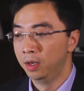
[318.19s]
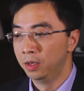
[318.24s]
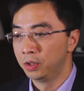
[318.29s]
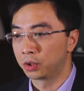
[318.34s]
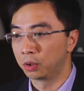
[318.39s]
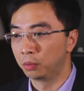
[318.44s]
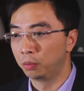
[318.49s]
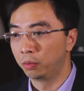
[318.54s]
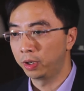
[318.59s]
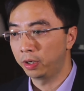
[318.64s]

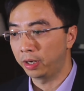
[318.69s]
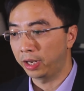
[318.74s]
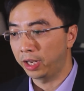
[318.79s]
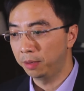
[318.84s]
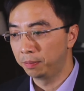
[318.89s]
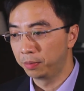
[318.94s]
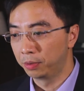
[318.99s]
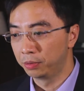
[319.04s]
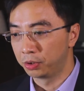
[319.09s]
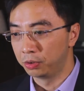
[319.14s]
So we're
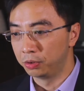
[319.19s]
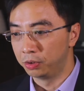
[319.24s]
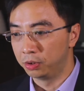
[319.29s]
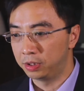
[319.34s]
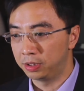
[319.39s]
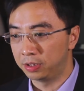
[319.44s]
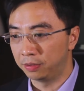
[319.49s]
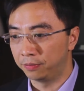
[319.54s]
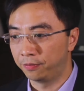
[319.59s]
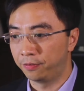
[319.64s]
able to
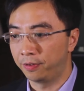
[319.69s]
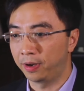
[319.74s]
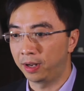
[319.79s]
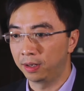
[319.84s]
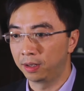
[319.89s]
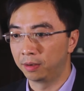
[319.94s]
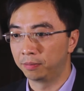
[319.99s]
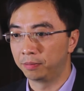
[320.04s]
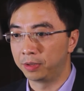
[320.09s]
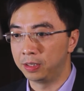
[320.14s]

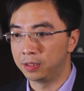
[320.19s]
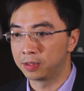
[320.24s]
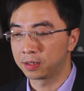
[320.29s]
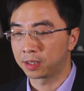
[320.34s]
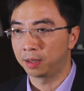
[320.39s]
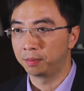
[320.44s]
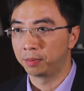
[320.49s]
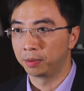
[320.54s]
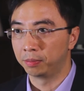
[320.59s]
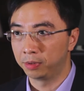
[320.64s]
develop these
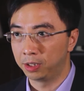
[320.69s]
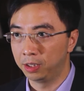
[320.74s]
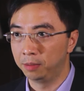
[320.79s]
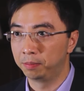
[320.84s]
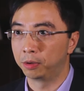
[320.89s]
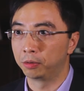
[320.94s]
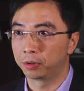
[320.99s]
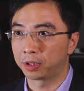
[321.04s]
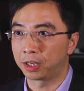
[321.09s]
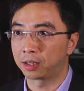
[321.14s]
type of
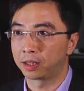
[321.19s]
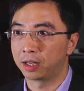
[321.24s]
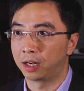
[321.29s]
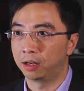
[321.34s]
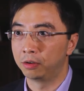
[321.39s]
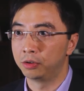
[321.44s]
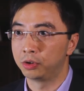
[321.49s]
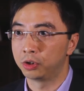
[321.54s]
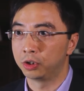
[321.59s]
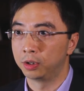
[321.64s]
depot
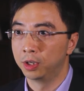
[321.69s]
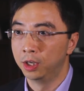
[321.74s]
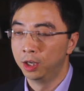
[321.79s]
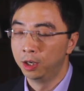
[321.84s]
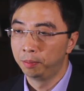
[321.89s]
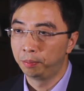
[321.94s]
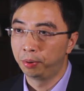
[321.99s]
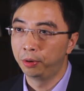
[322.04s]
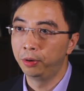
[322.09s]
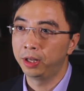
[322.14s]
technology,
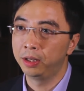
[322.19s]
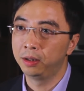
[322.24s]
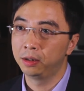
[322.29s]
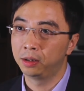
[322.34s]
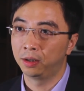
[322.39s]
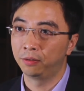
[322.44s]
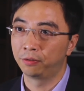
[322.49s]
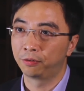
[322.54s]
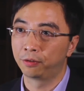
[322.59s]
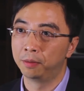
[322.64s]
put in
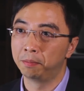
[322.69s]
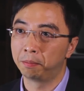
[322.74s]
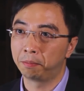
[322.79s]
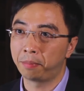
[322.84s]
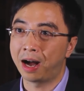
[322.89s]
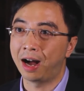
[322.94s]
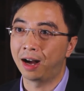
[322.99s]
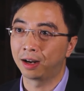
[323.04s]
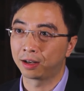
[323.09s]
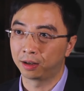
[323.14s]
different
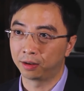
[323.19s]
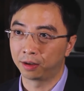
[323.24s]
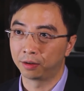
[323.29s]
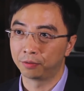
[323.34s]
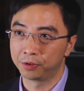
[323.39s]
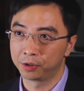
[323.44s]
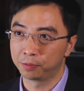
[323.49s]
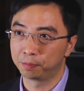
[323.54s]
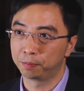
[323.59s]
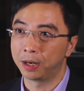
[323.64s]
pocket
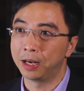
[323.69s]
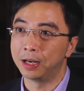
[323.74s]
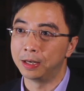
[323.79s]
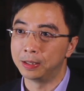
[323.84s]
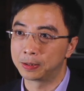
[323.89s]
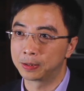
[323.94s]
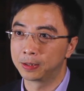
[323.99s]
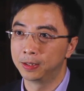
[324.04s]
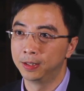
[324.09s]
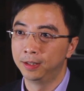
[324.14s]
of
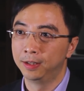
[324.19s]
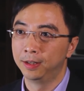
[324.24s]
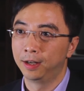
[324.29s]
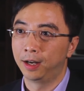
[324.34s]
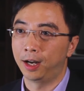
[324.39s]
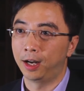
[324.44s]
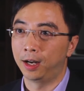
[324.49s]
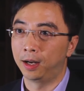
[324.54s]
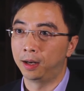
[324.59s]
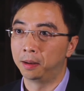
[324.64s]
space,
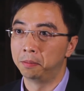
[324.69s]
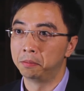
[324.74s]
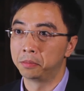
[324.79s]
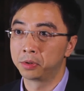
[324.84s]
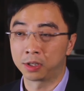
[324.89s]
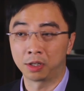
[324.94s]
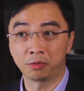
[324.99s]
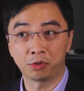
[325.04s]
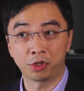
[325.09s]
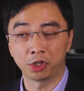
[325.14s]

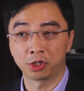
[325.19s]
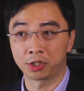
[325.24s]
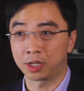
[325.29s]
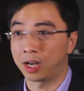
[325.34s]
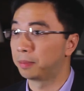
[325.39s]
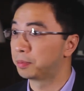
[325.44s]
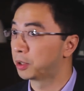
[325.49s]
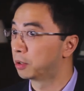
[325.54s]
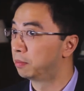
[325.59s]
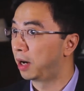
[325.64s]
such as
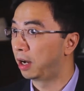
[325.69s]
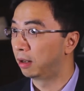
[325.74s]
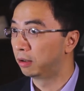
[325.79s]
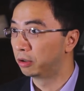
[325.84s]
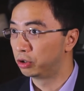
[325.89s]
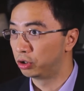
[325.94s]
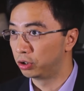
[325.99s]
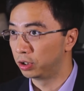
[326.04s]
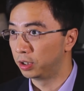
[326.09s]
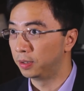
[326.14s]

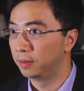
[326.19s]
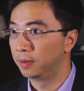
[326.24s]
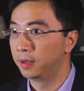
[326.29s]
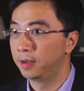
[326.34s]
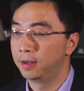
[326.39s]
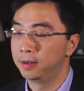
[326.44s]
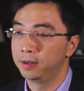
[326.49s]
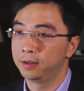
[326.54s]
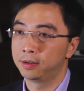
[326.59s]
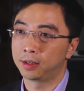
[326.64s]
ophthalmology,
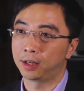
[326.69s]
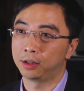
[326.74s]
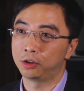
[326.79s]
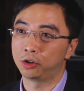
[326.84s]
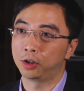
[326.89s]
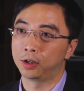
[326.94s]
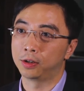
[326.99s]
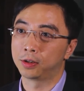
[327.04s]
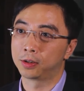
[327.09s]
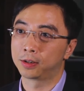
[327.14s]

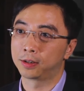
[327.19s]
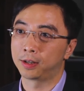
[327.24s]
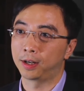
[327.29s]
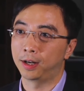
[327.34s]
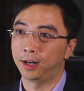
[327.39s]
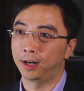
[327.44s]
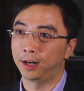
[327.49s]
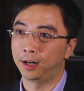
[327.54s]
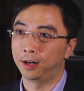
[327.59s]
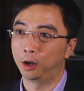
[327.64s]
such as
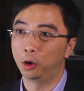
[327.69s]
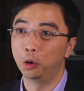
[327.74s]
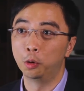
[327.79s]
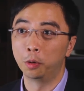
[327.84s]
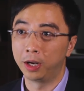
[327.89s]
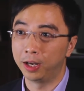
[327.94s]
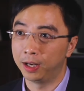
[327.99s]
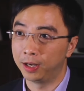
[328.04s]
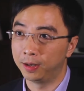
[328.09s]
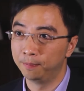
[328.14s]

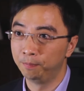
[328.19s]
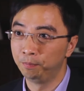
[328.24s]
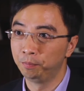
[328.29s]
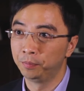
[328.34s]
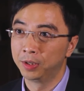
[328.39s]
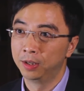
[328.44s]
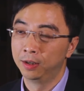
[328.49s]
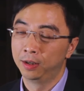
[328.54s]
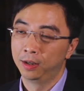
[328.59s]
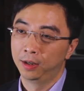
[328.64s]
OA.
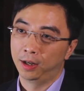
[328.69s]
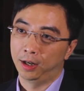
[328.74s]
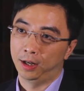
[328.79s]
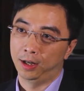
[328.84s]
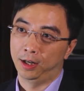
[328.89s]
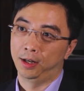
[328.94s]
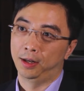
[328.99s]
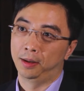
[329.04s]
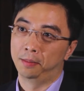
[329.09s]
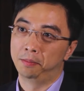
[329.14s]

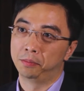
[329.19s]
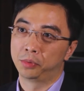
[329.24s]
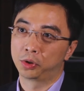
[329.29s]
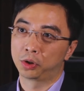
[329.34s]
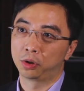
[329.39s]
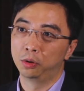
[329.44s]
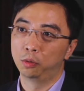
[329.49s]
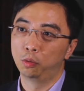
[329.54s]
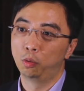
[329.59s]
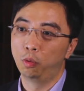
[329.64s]

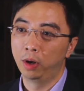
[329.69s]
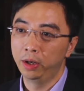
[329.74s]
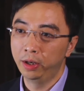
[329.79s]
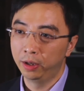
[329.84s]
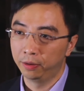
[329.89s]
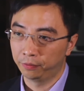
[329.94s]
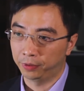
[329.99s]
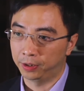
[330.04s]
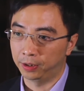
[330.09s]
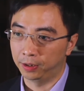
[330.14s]
So one
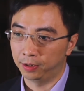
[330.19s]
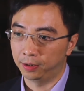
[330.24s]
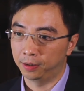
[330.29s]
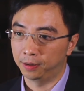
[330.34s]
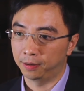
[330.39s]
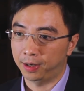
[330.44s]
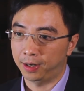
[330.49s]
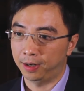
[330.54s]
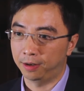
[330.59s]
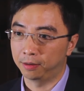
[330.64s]
of
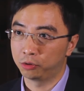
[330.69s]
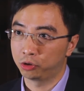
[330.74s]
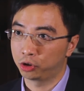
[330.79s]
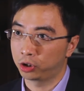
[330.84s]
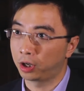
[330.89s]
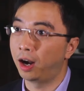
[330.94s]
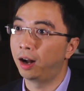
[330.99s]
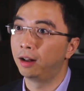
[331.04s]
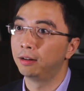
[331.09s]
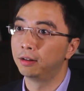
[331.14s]
the
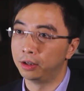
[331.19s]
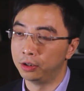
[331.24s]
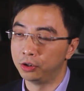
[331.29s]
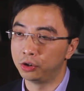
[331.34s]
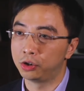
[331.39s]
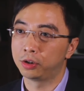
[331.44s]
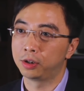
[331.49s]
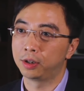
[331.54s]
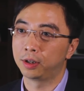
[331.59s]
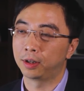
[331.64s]

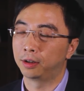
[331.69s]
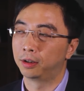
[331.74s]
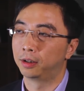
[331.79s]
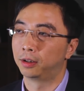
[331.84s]
challenge